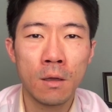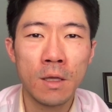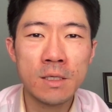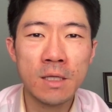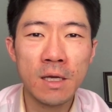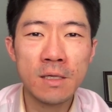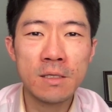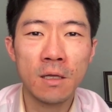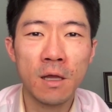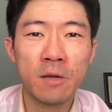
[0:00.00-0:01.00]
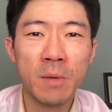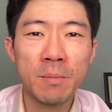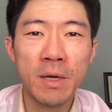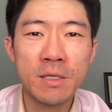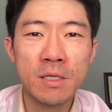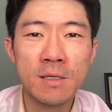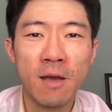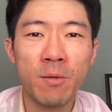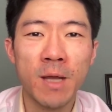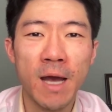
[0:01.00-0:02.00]
These days, a lot of my patients
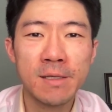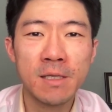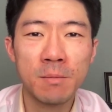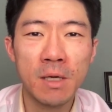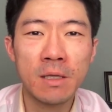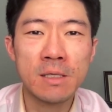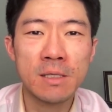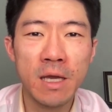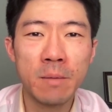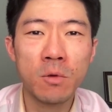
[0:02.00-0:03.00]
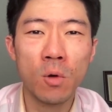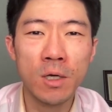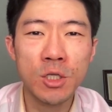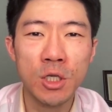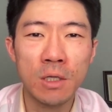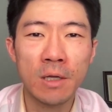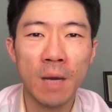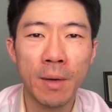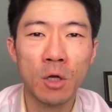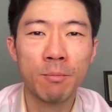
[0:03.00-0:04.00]
have been asking me the same question
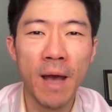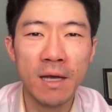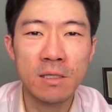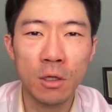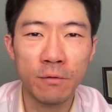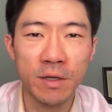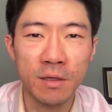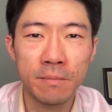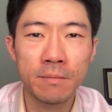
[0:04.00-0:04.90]
about Paxlovid.